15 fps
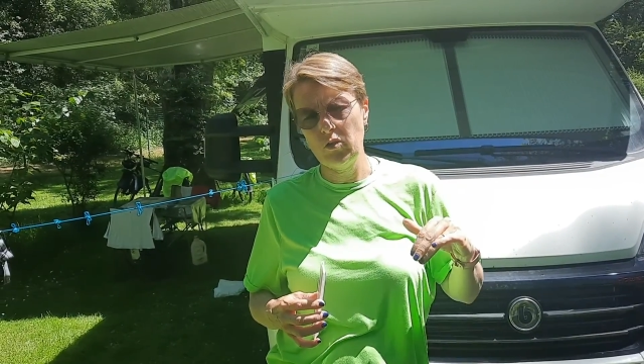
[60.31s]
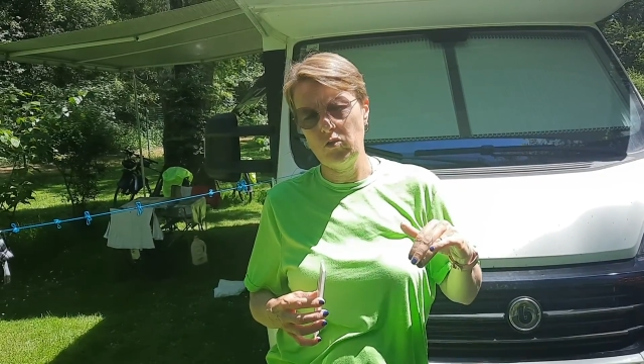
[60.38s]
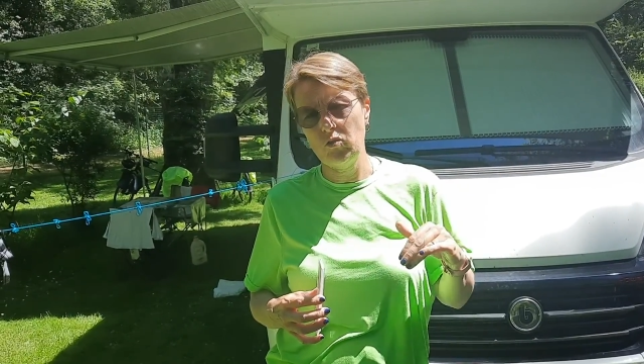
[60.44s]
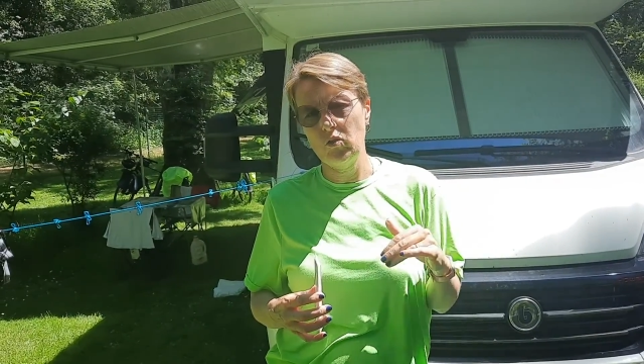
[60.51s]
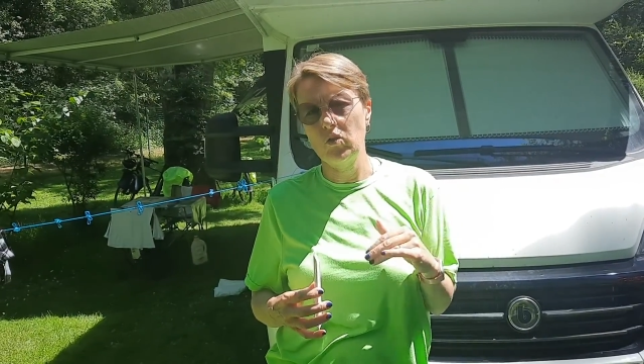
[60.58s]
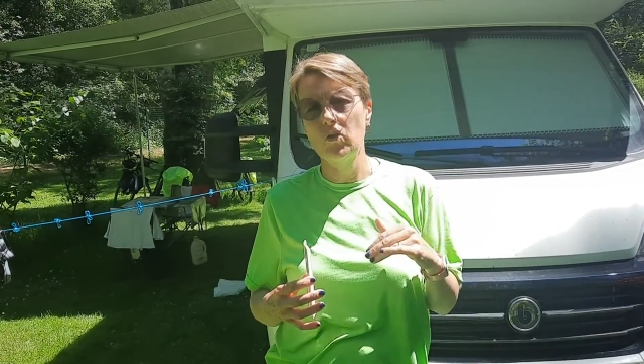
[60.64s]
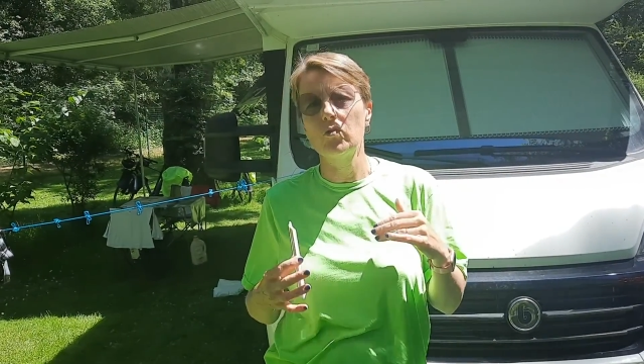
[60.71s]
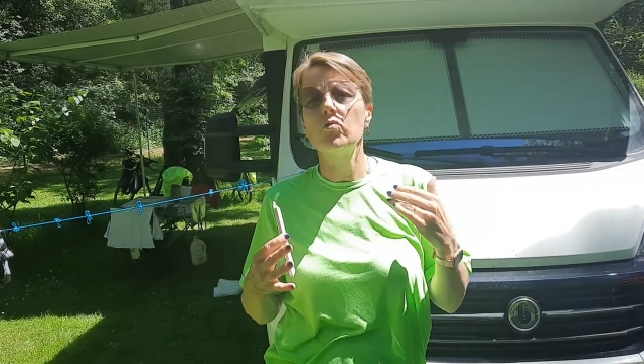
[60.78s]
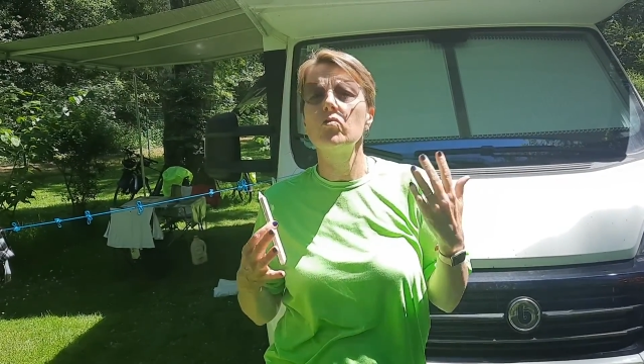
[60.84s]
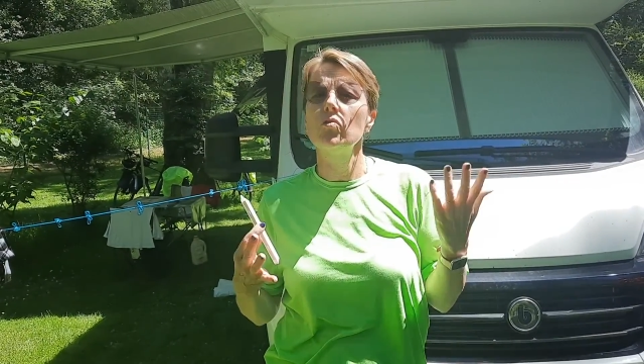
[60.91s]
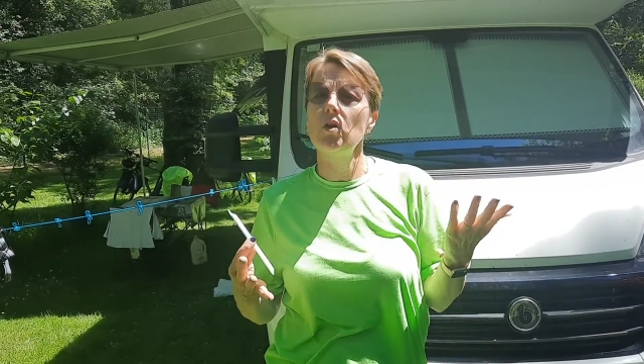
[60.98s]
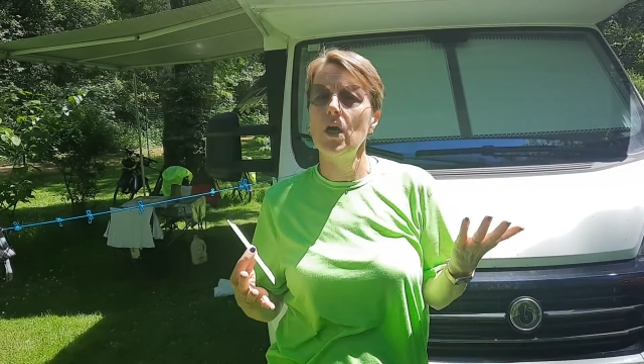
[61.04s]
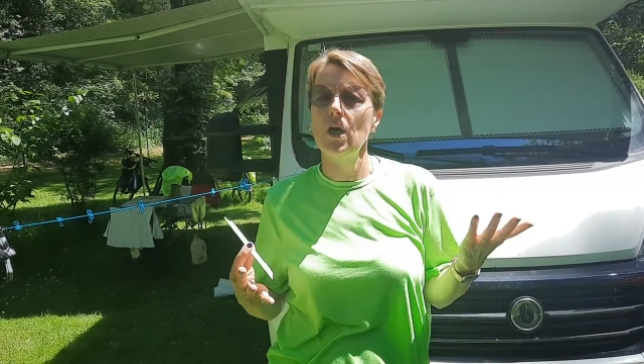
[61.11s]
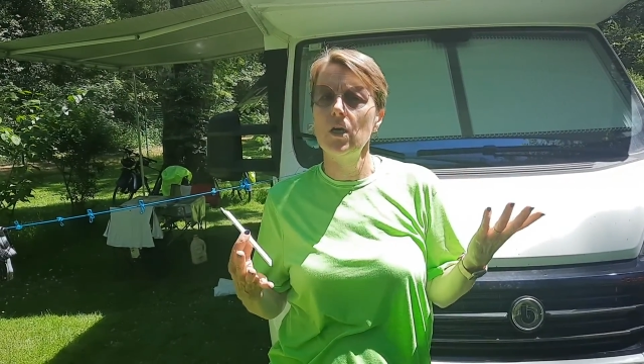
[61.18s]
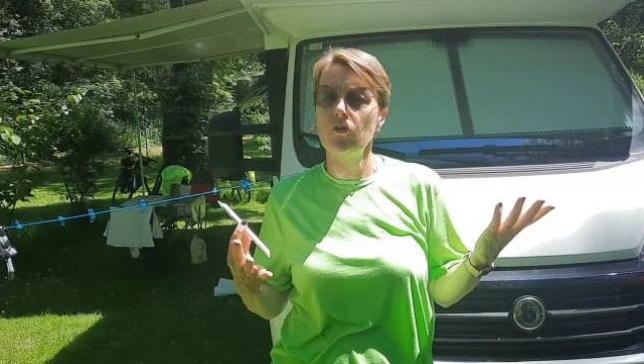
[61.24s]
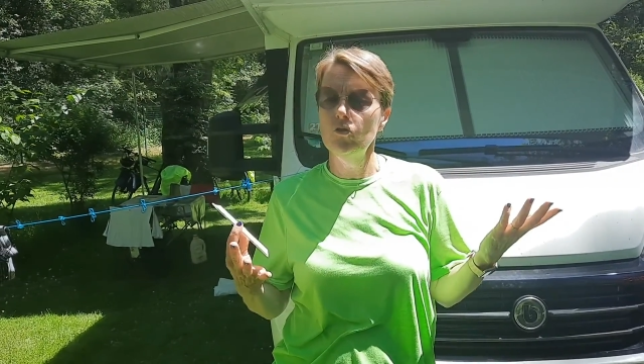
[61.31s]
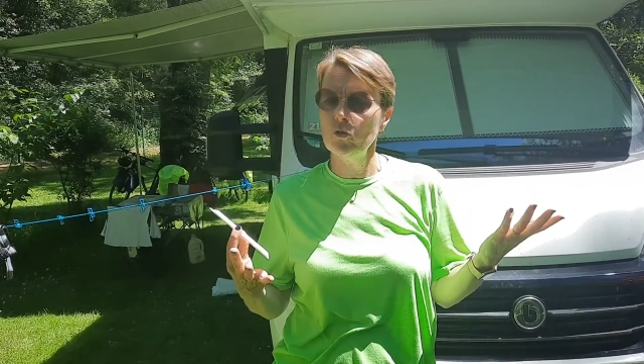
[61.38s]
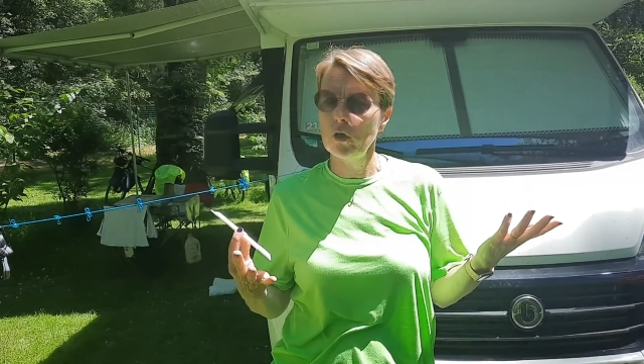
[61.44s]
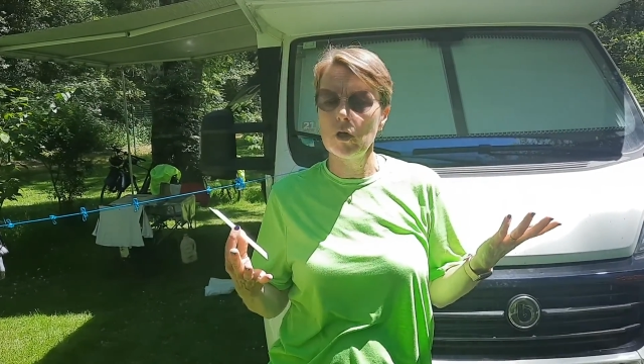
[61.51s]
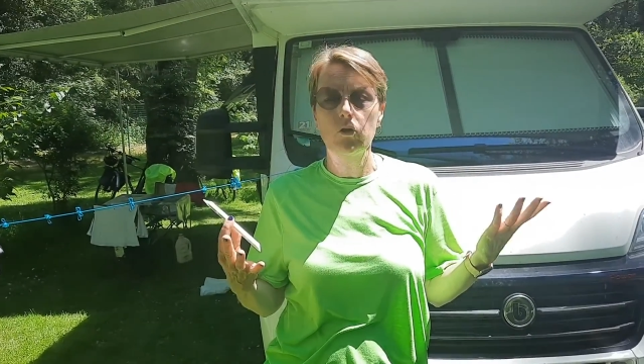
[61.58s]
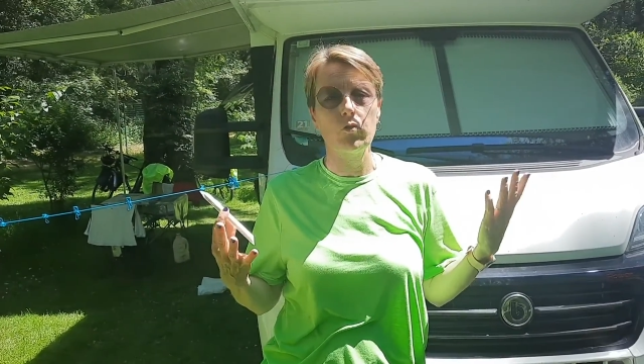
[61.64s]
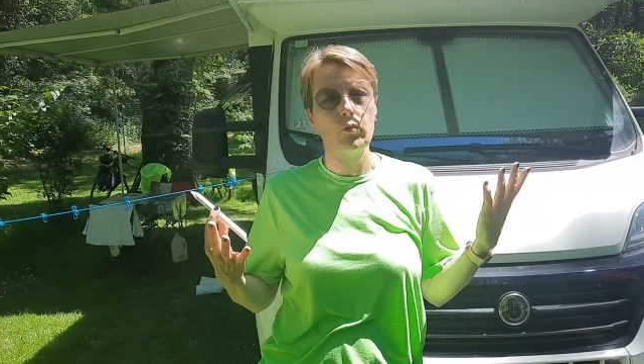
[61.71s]
So today it's
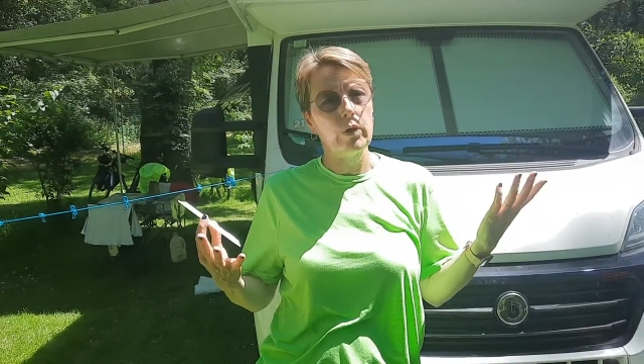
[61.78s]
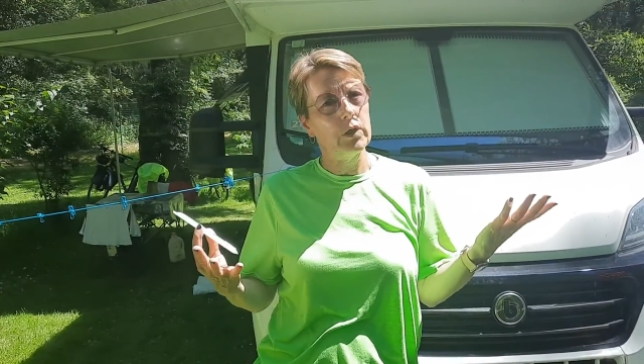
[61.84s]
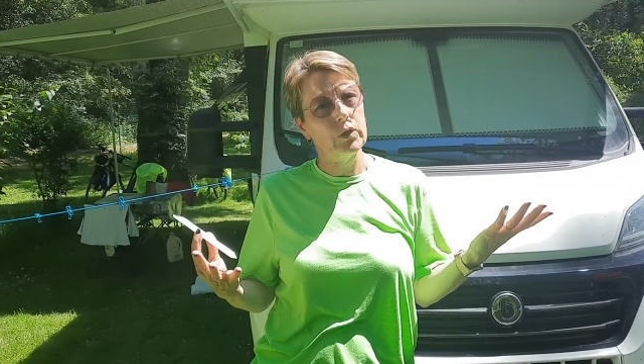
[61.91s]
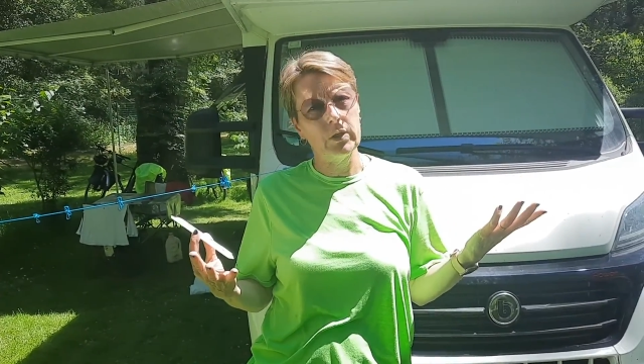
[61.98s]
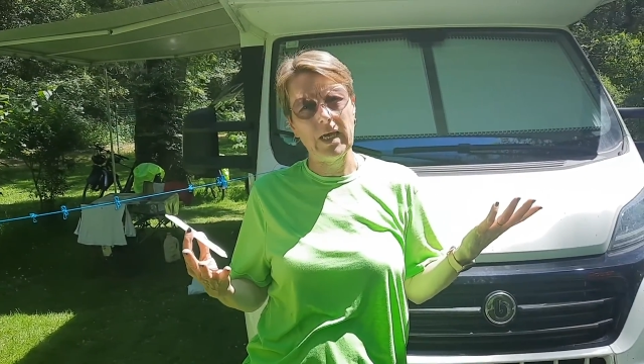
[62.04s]
okay because we're in a